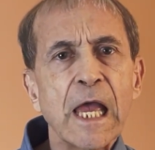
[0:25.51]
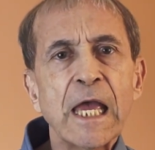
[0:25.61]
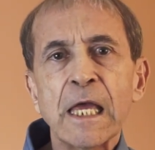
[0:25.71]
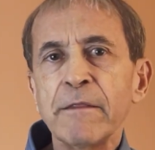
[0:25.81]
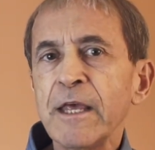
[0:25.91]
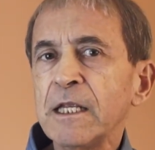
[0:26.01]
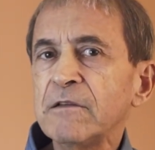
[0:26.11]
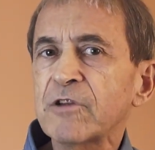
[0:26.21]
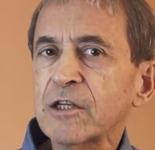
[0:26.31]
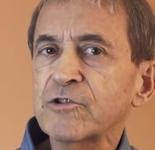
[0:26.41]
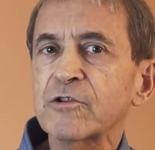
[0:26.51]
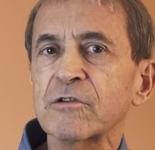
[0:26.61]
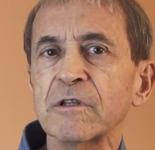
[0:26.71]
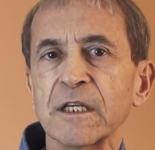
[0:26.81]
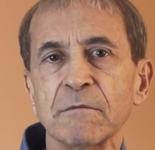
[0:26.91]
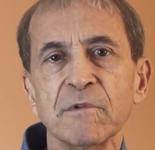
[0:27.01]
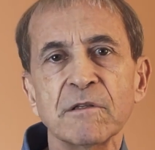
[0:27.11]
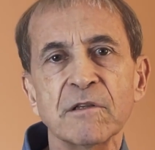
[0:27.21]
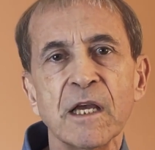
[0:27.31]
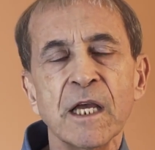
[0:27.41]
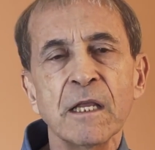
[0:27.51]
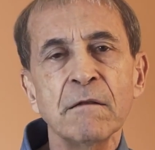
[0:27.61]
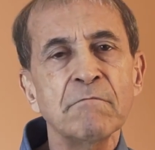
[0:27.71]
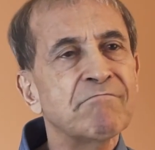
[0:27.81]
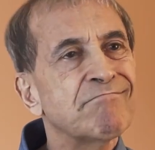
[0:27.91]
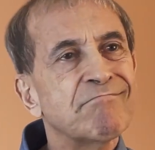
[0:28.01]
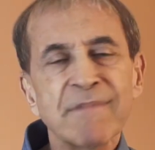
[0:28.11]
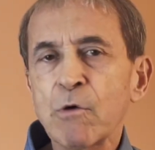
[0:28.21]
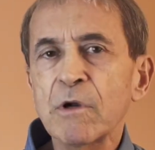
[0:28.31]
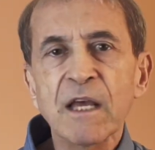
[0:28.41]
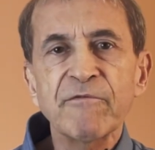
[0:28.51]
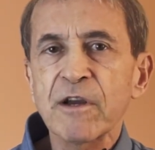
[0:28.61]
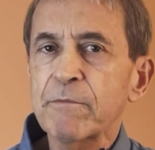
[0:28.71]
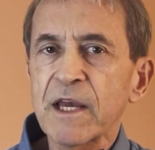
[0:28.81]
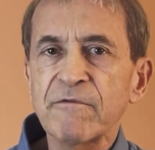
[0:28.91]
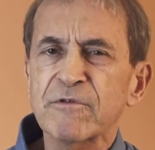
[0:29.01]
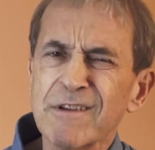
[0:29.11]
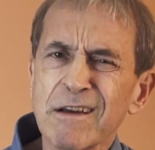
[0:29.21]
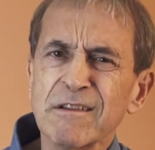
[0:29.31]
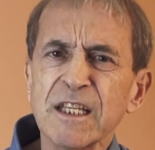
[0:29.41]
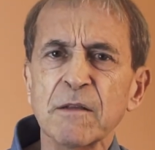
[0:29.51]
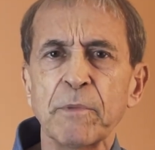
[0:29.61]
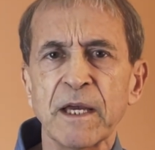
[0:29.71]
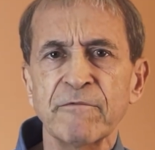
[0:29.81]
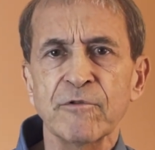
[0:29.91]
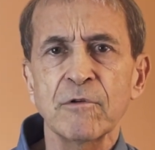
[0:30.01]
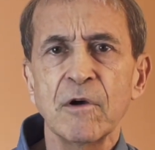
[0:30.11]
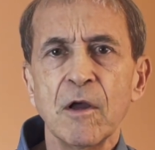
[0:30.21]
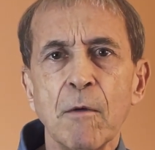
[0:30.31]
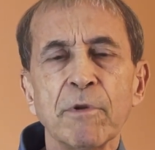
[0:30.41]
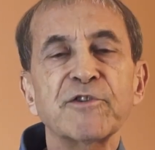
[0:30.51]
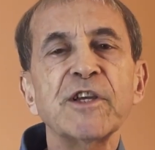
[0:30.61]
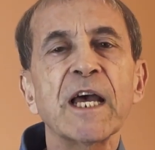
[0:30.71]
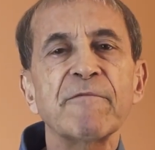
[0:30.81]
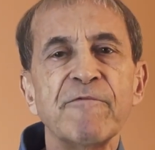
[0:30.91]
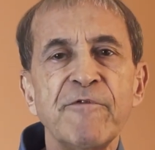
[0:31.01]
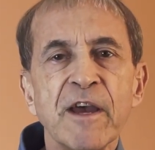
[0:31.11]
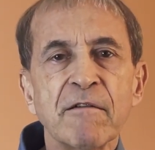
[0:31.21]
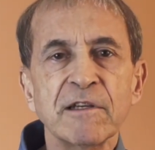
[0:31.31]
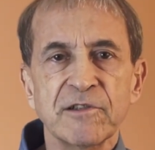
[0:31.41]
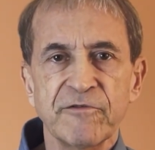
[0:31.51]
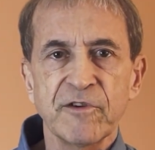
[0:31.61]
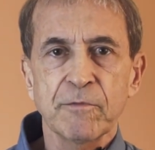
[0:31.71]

And then he touched her ligaments, and they were not very painful. They were a little painful, but she had very severe